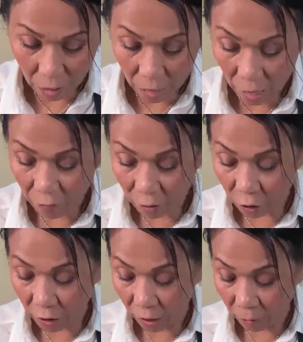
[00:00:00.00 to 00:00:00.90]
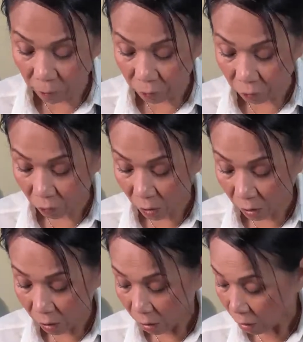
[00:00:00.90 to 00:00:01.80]
I went to
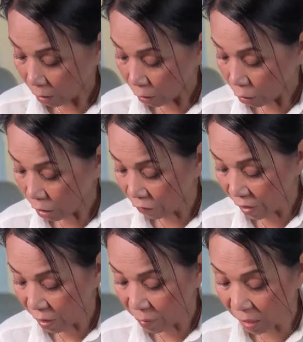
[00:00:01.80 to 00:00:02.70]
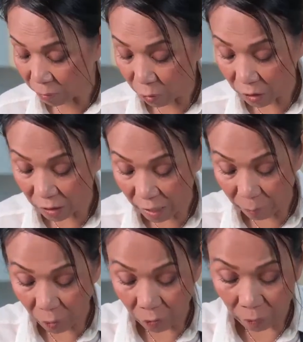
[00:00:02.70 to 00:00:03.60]
the Vietnamese Buddhist
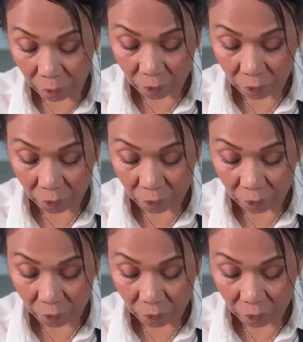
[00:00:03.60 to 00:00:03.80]
temple